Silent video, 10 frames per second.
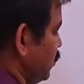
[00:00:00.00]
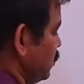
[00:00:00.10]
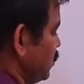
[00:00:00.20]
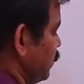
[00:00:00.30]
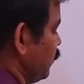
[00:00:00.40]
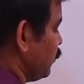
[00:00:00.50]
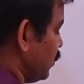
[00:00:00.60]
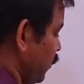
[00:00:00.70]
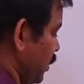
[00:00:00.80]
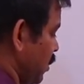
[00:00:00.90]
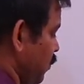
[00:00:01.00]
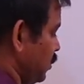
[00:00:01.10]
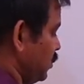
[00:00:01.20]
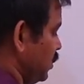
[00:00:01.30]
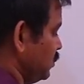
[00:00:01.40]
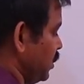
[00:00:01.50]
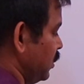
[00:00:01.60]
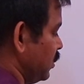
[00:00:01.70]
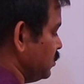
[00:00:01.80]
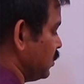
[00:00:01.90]
this. Whenever there is
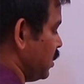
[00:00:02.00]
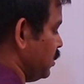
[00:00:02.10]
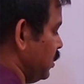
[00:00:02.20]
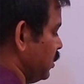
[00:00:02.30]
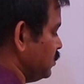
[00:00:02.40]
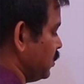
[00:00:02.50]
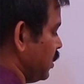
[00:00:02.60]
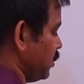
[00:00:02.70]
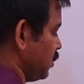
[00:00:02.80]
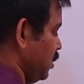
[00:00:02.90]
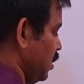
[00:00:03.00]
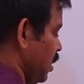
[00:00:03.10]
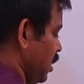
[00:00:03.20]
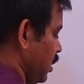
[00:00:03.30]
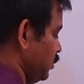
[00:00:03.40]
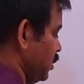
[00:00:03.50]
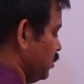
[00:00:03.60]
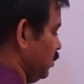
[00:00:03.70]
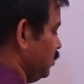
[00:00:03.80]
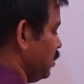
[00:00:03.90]
increase in current, decrease in current, and
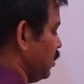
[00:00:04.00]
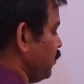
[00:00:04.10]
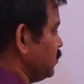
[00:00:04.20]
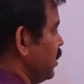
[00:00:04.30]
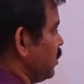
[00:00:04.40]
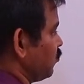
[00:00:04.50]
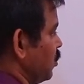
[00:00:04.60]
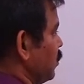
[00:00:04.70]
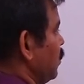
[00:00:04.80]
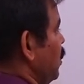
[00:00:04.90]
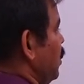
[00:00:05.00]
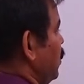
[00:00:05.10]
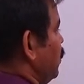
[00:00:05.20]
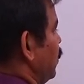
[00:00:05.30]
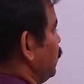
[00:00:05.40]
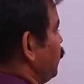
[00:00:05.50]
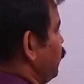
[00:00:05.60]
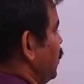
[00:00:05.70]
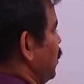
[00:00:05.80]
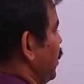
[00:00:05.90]
then in the reverse direction, here the
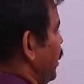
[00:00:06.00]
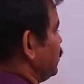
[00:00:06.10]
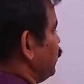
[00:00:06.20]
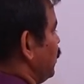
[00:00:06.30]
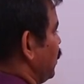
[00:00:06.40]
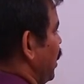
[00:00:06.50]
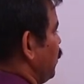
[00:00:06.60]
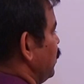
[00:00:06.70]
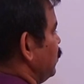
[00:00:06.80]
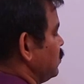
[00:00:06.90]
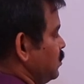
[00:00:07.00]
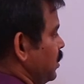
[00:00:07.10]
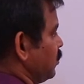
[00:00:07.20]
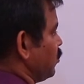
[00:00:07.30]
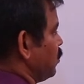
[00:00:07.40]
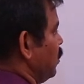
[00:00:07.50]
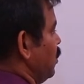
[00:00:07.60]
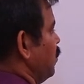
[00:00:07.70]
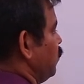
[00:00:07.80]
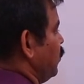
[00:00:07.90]
field lines will travel in this direction.
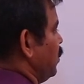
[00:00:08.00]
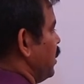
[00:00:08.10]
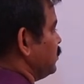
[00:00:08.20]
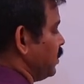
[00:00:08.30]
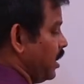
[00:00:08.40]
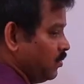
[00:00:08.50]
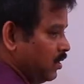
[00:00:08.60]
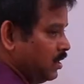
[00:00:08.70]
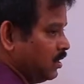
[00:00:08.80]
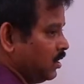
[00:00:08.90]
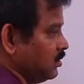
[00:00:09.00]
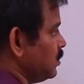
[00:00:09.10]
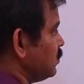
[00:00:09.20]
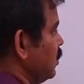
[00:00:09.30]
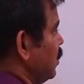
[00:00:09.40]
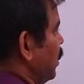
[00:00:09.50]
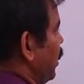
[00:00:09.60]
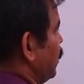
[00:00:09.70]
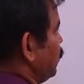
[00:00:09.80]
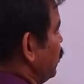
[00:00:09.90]
Field lines gradually increases,
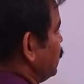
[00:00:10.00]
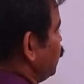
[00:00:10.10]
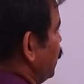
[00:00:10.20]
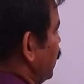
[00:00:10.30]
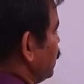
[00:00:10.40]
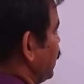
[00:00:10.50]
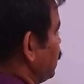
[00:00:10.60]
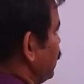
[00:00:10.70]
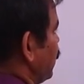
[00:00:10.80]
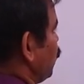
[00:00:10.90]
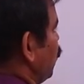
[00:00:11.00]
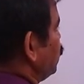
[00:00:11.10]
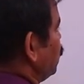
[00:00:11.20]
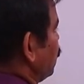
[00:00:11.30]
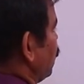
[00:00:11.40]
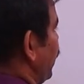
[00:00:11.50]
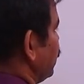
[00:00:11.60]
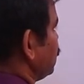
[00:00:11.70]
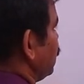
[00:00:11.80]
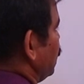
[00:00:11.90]
and these field lines, as they are closed
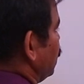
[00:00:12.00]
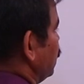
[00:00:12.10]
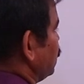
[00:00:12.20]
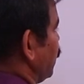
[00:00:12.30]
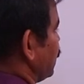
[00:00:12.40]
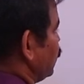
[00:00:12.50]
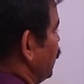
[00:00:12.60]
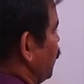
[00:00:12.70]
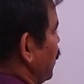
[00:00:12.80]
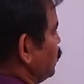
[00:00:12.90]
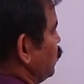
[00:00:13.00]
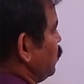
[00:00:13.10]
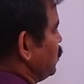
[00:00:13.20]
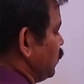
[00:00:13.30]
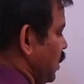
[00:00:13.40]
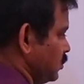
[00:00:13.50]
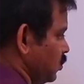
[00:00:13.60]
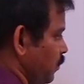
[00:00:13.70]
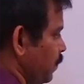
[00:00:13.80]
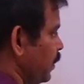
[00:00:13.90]
lines, this flux will pass through this one also.